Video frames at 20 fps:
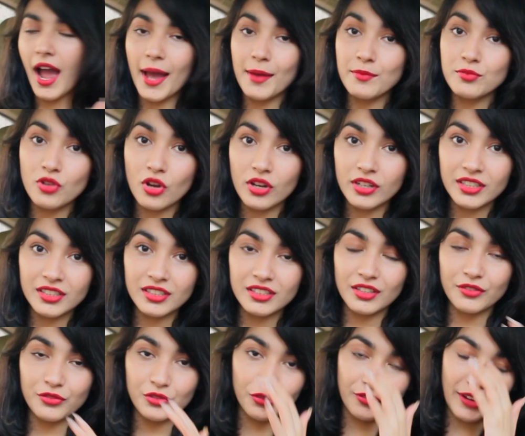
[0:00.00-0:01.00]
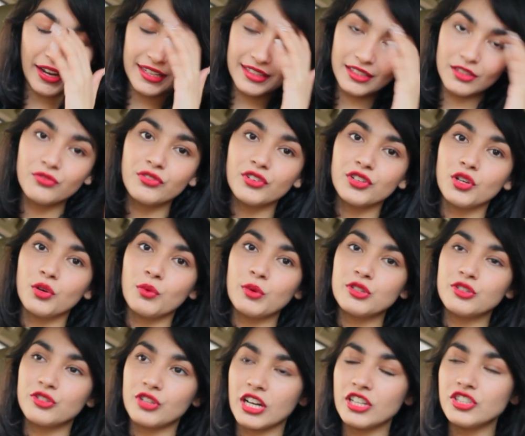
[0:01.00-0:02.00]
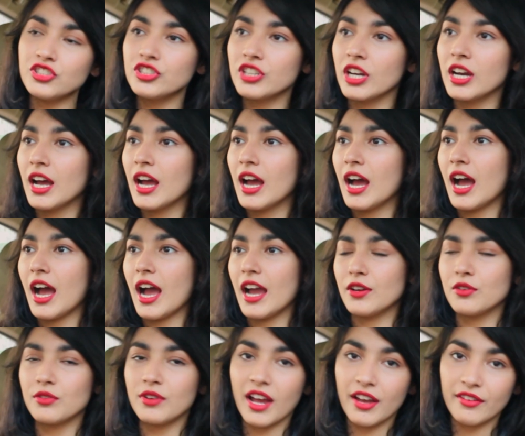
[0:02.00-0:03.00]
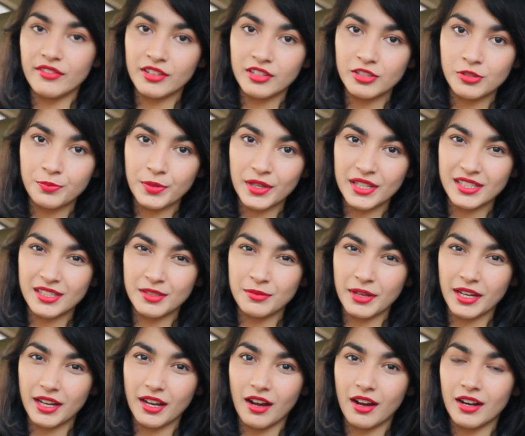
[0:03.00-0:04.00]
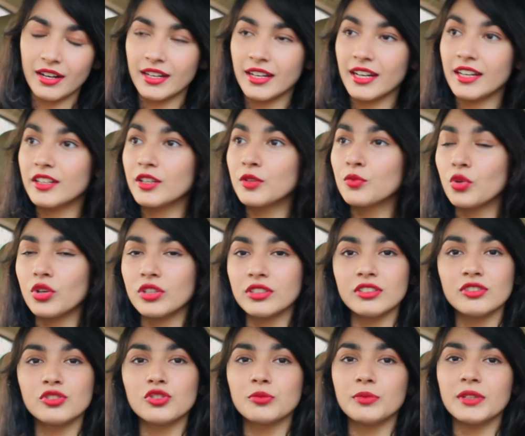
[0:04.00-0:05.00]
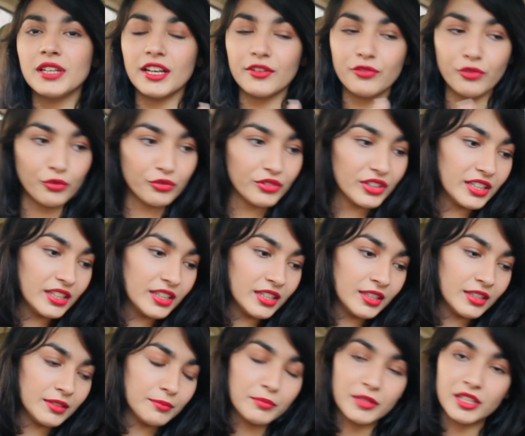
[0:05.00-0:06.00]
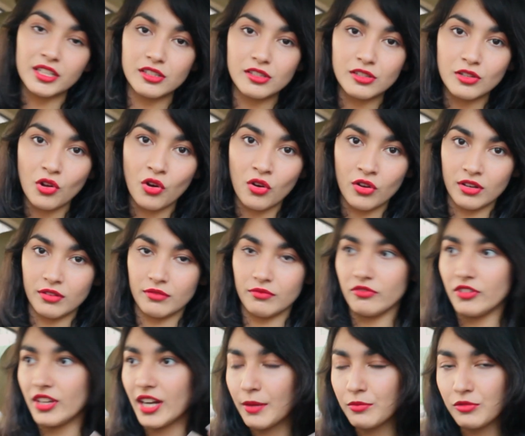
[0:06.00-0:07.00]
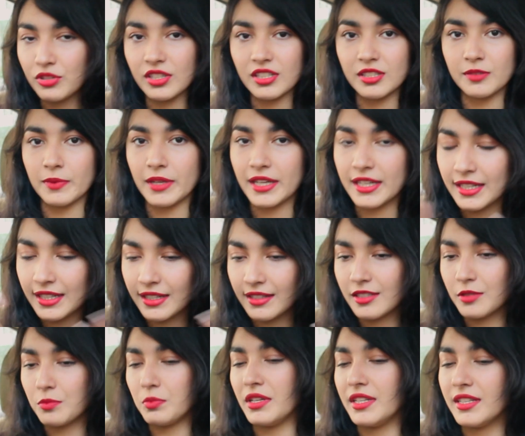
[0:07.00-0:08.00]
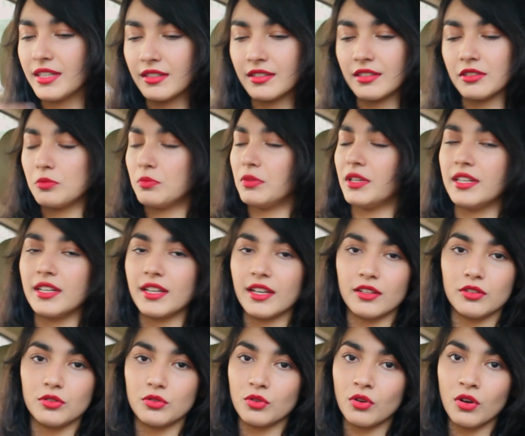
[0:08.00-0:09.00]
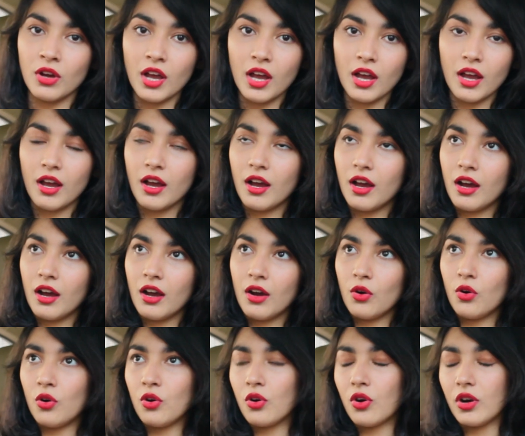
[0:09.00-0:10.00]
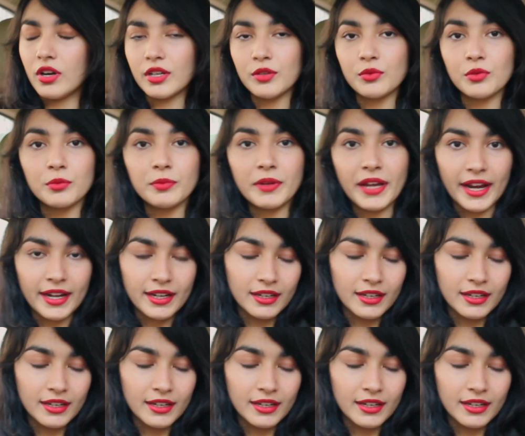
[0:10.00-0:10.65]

I'm sorry if you felt this video was rushed. I don't have enough space in my card and I didn't want this to be like fifty minutes long where I'm just explaining and explaining and explaining and, you know, oh god, it would be